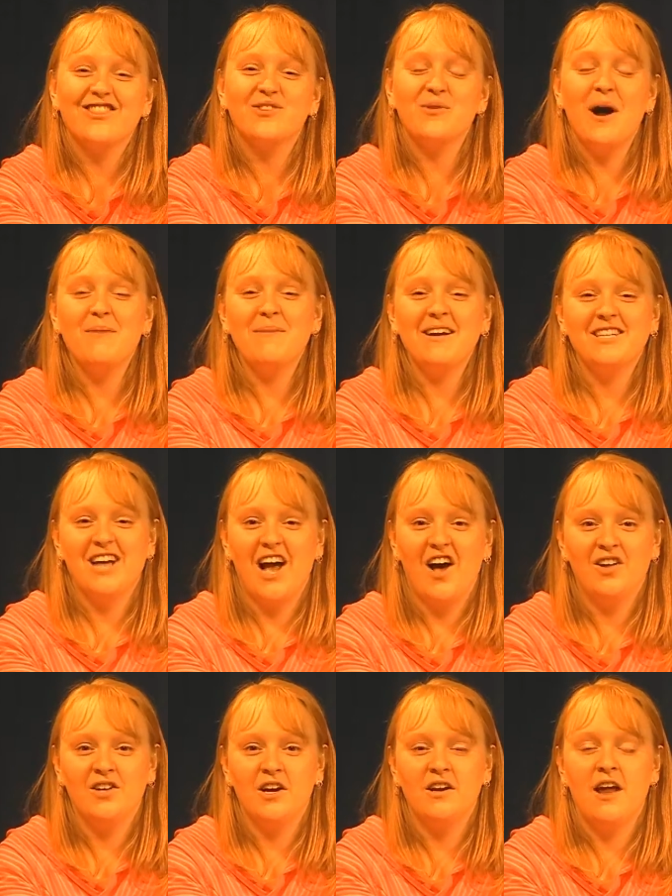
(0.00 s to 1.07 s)
Throughout my
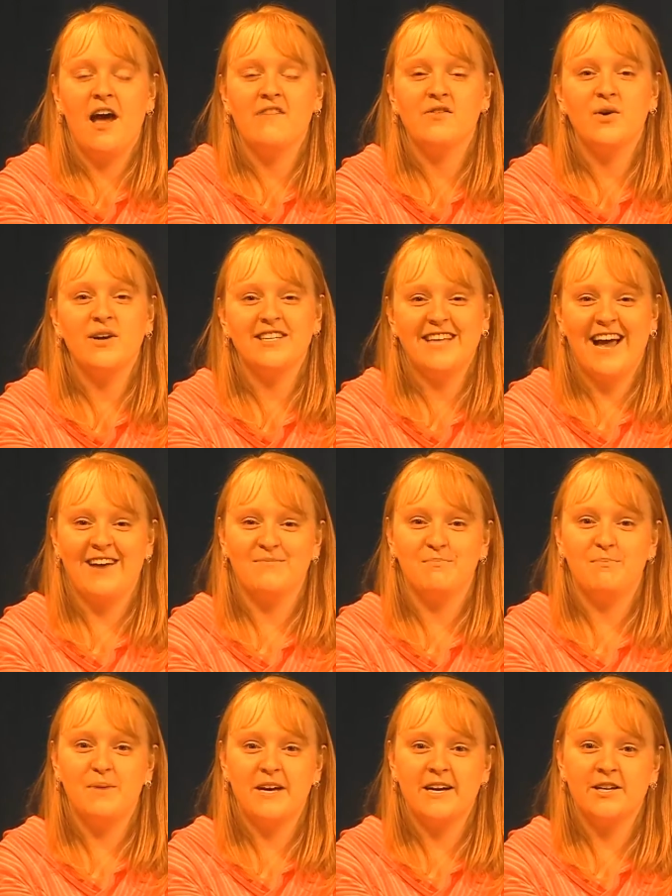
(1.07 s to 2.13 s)
childhood, I've always had
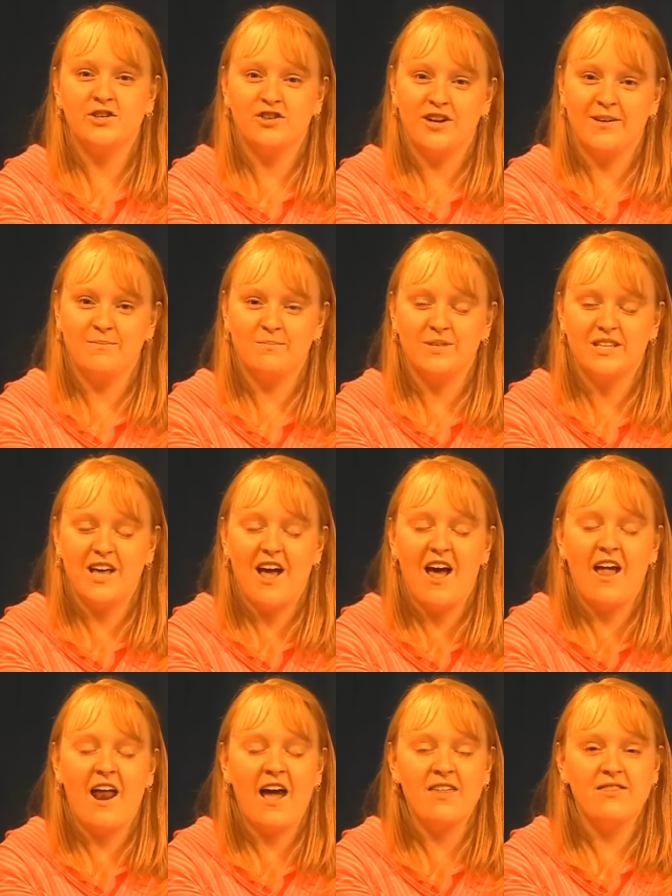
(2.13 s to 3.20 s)
big dreams,
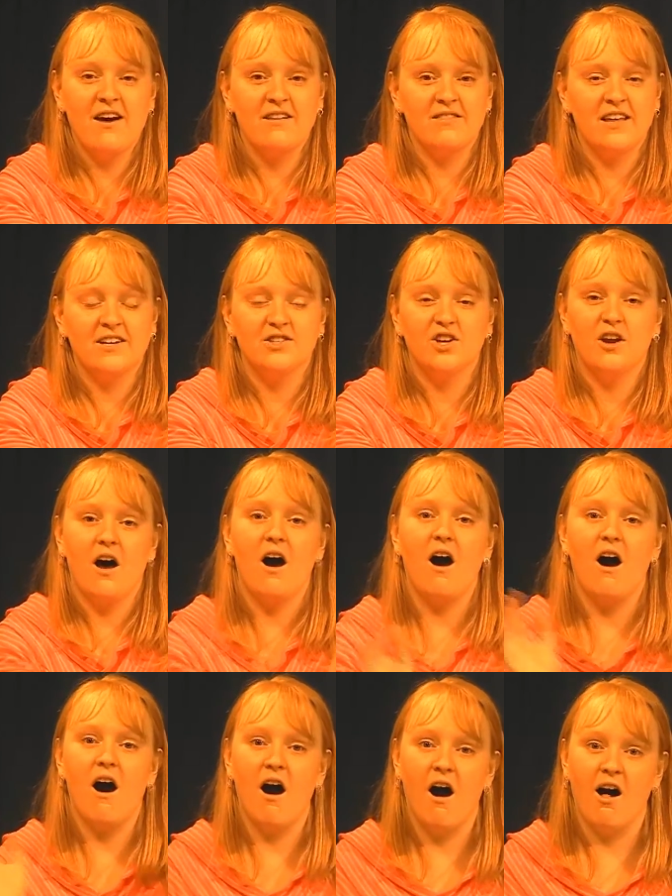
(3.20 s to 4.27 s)
and I thought they should
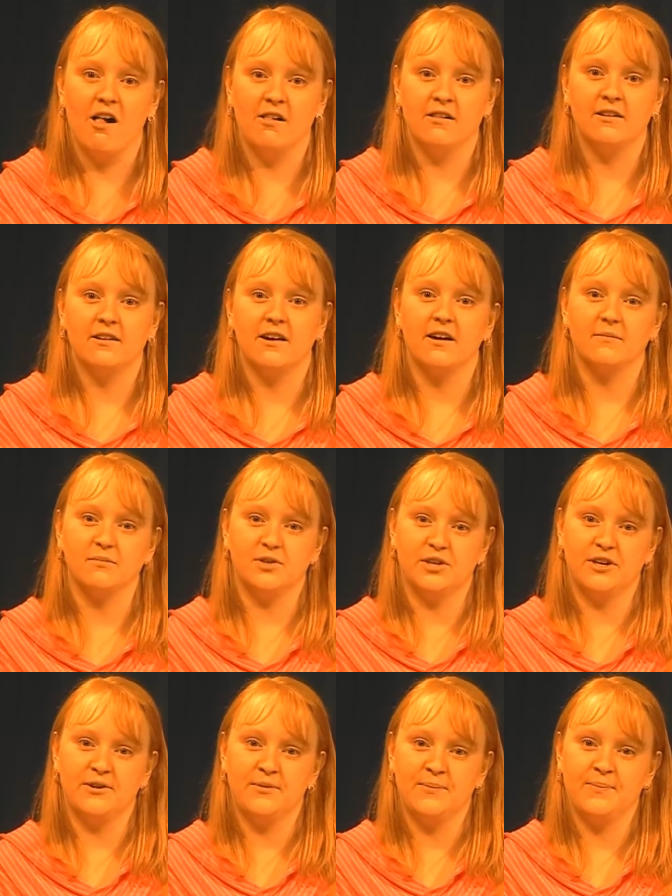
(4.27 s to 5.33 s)
all come
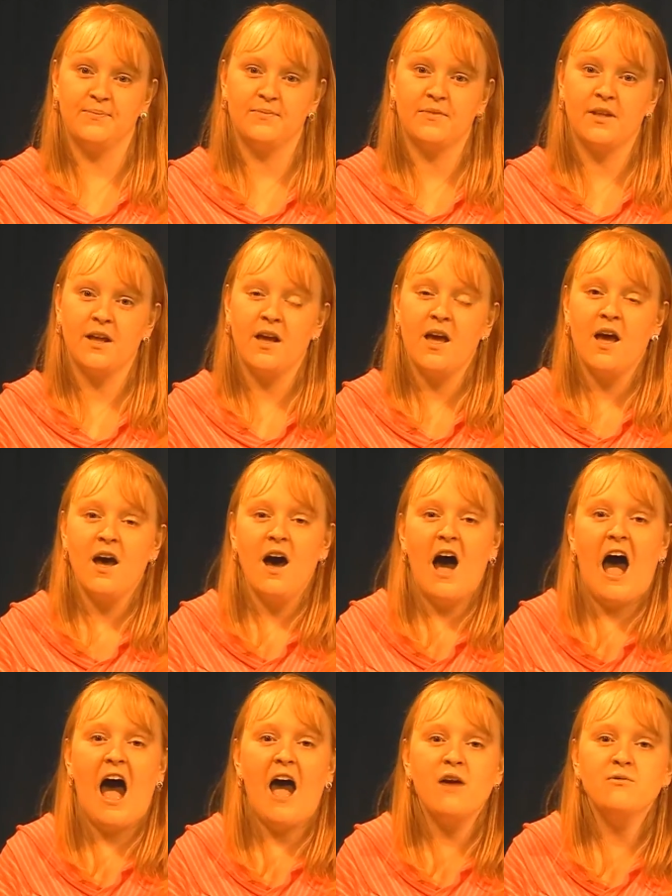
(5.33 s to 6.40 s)
true.
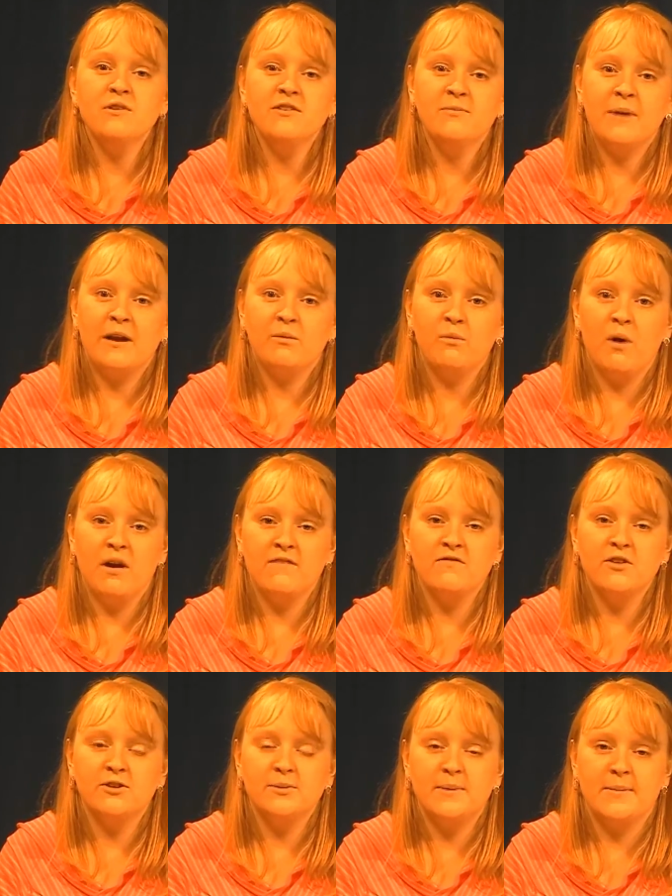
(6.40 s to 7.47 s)
I would have been one of
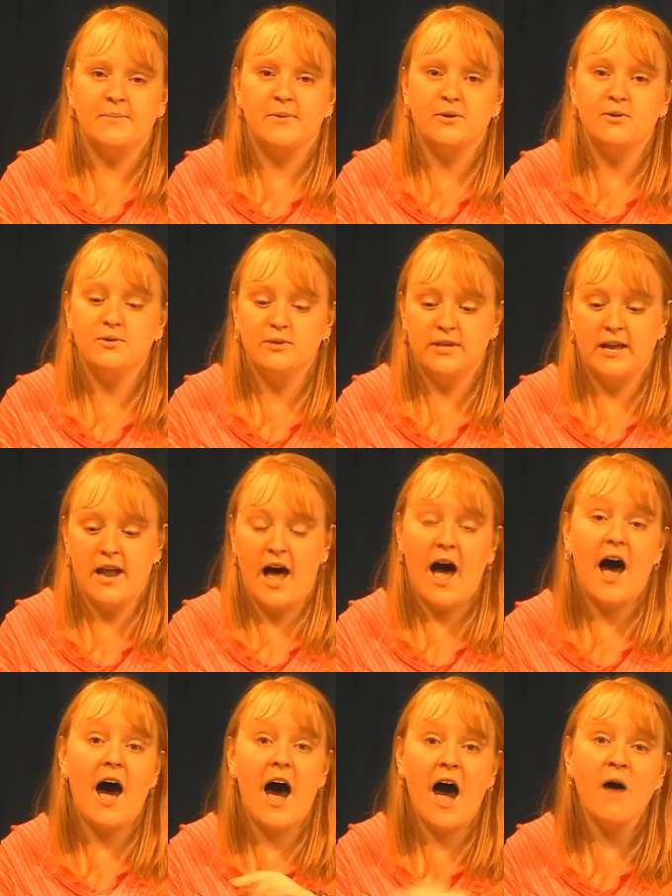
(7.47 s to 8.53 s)
those people who said,
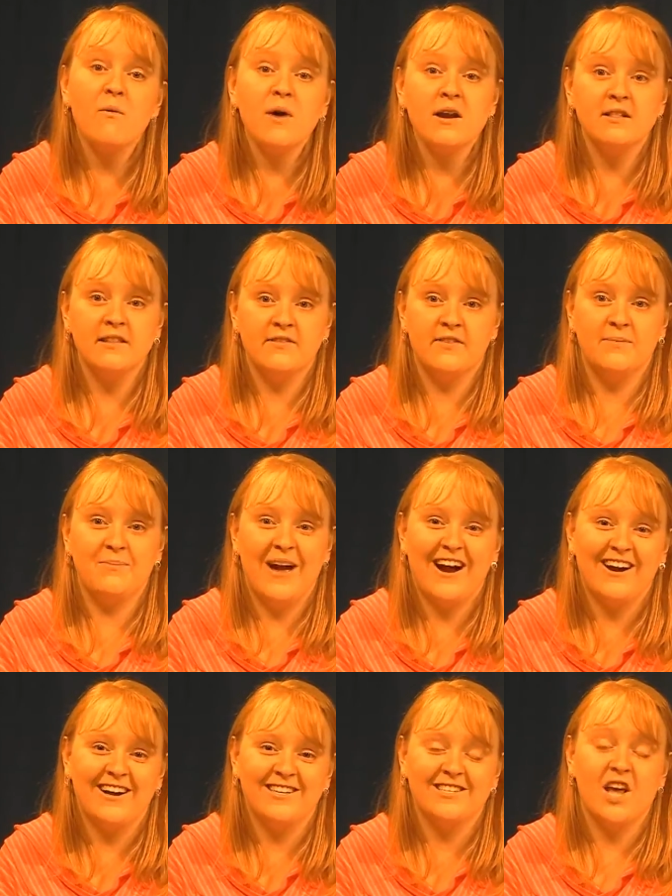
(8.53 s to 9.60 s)
I want to live in
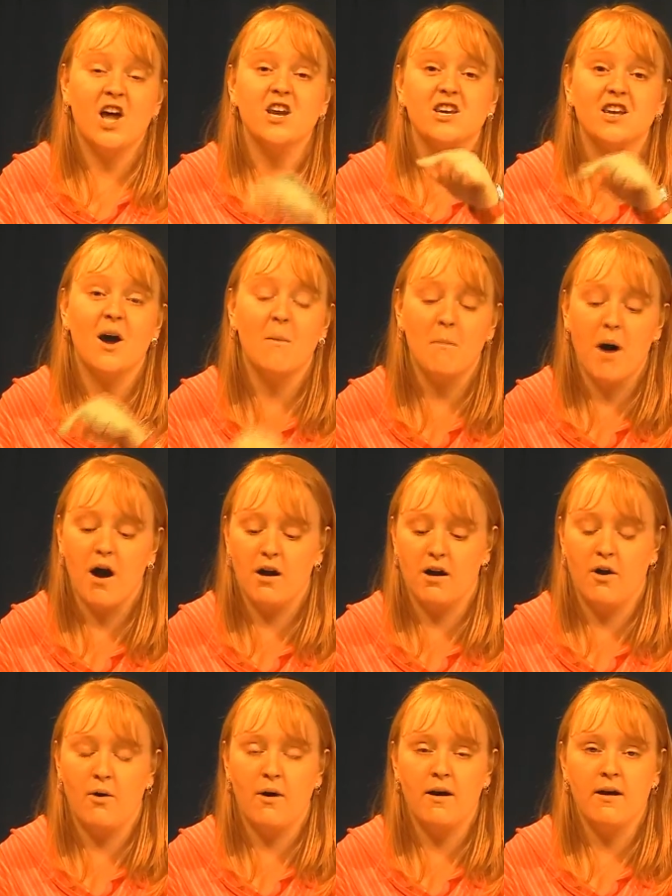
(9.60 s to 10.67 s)
Paris
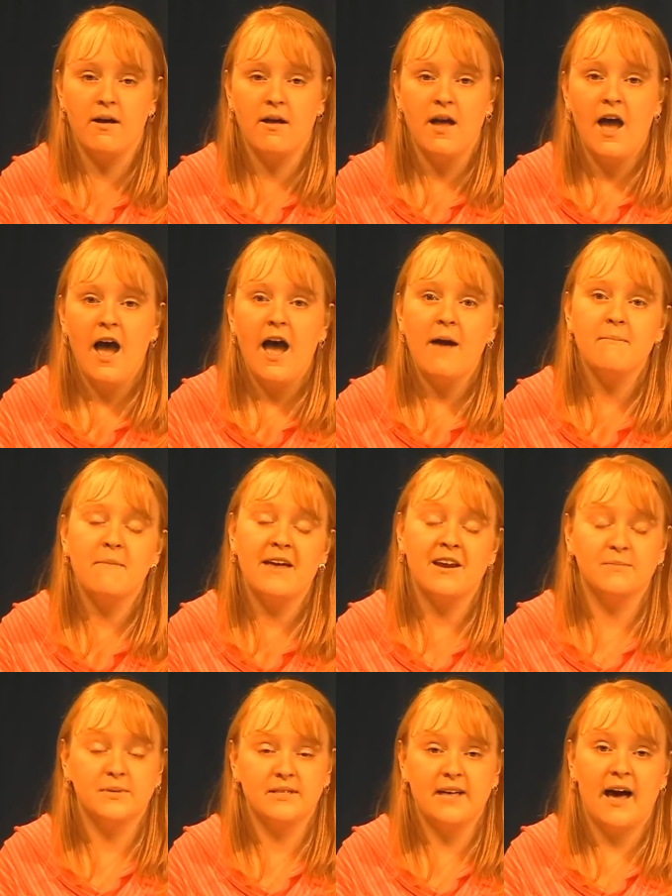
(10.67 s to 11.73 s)
tomorrow and been
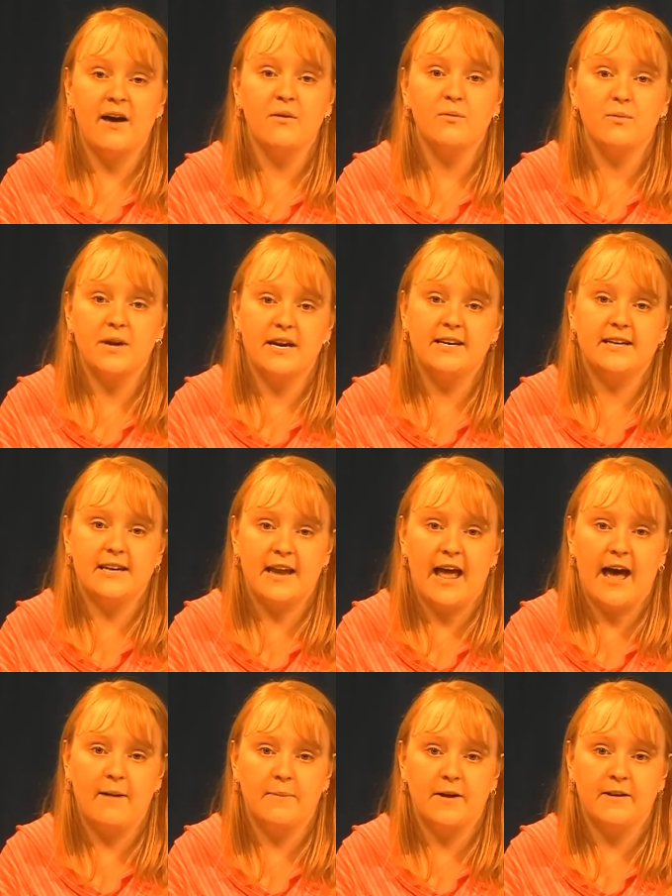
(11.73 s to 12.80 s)
upset when it didn't
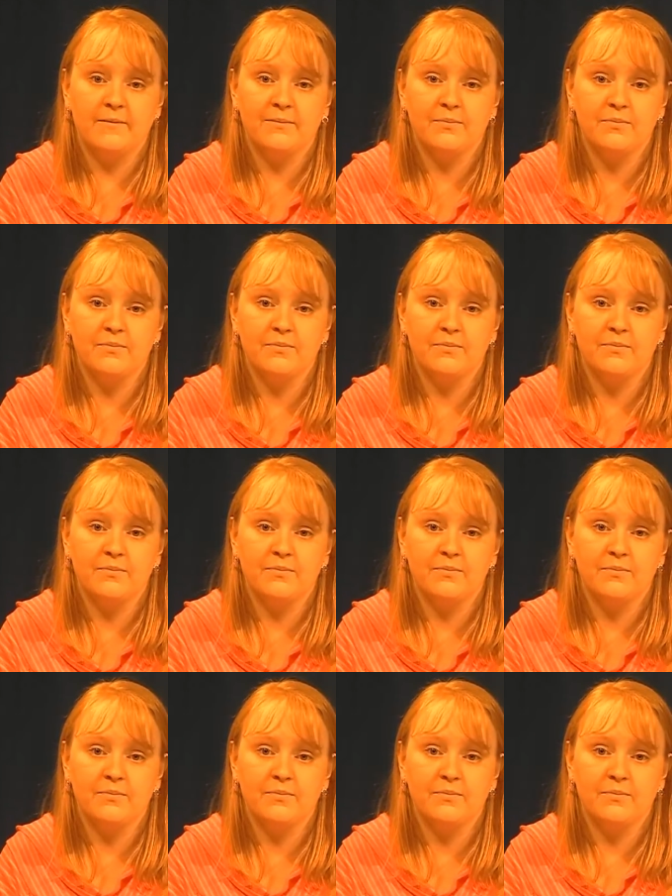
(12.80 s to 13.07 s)
happen.